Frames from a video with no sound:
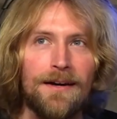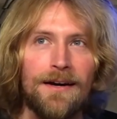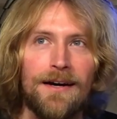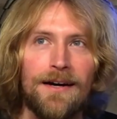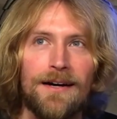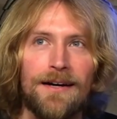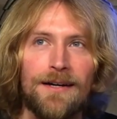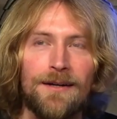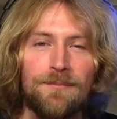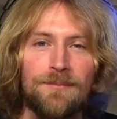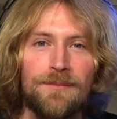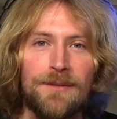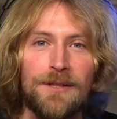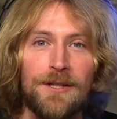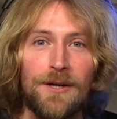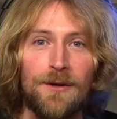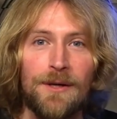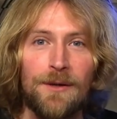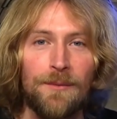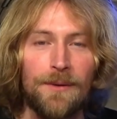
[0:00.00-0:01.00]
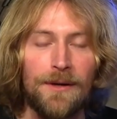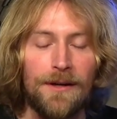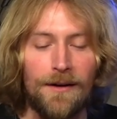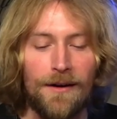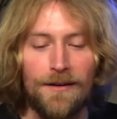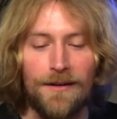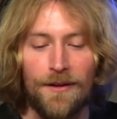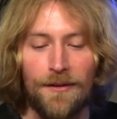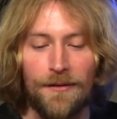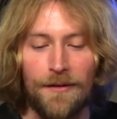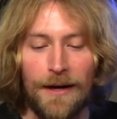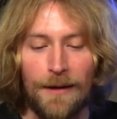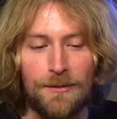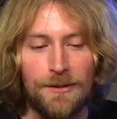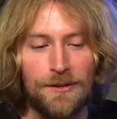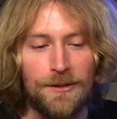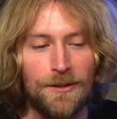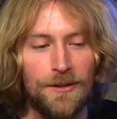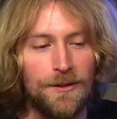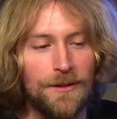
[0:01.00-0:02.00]
Um, you know, here we are, another
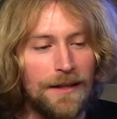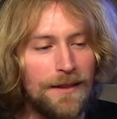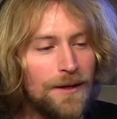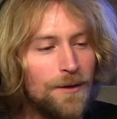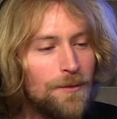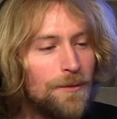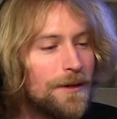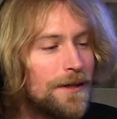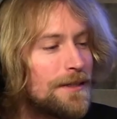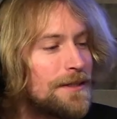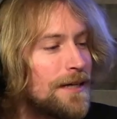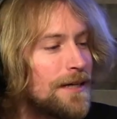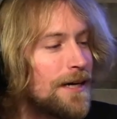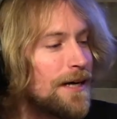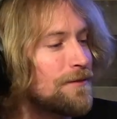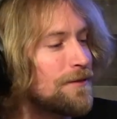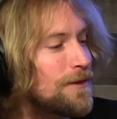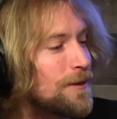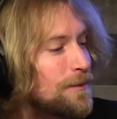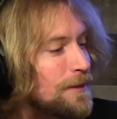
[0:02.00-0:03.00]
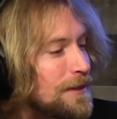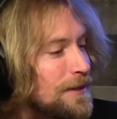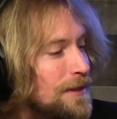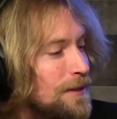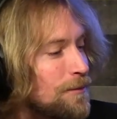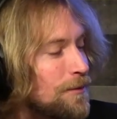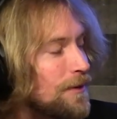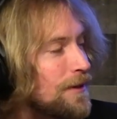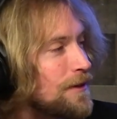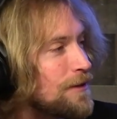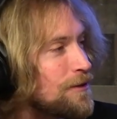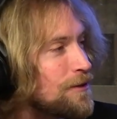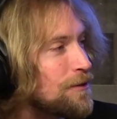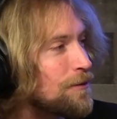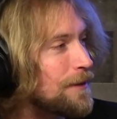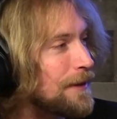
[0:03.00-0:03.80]
episode. I think we're going to dive a little bit deeper into